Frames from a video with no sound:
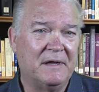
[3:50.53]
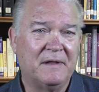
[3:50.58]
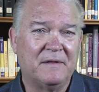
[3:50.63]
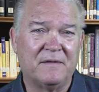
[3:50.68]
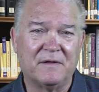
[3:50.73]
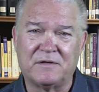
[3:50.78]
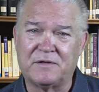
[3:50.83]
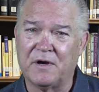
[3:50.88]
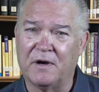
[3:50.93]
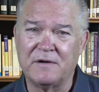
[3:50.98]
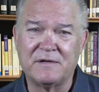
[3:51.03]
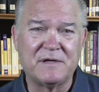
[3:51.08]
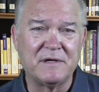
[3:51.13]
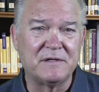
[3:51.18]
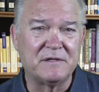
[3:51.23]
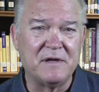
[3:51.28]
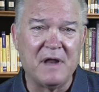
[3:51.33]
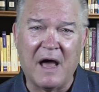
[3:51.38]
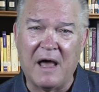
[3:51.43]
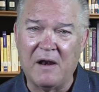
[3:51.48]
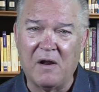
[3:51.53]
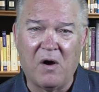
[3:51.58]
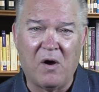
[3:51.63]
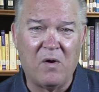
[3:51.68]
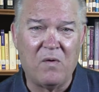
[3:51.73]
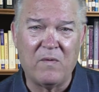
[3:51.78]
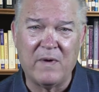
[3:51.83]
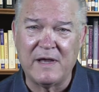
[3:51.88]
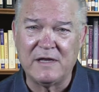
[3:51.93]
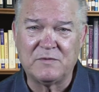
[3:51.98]
The church has not
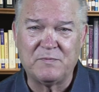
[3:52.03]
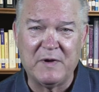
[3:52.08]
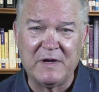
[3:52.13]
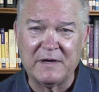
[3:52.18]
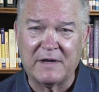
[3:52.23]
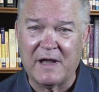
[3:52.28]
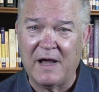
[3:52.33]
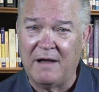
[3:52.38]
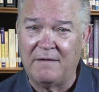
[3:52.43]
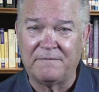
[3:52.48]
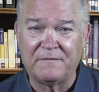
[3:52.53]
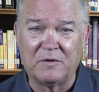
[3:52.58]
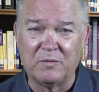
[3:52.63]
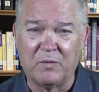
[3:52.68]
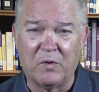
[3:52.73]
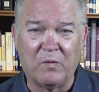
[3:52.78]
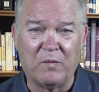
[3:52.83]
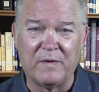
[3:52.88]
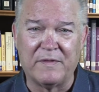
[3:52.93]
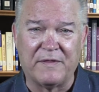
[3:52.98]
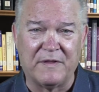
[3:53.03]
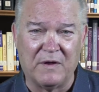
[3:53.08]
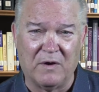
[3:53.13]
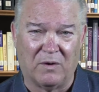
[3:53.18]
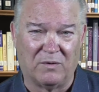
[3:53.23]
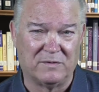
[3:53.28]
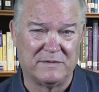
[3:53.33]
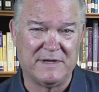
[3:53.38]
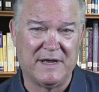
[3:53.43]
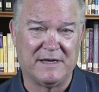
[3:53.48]
always been comfortable with the
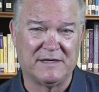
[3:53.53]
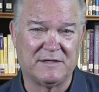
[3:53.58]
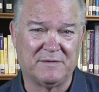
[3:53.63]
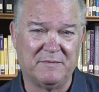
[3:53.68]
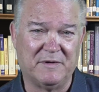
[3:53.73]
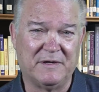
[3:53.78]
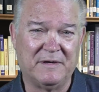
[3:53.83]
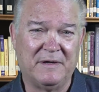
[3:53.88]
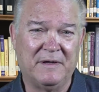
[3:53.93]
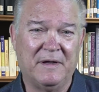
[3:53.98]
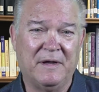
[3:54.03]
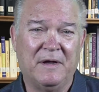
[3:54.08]
Old Testament.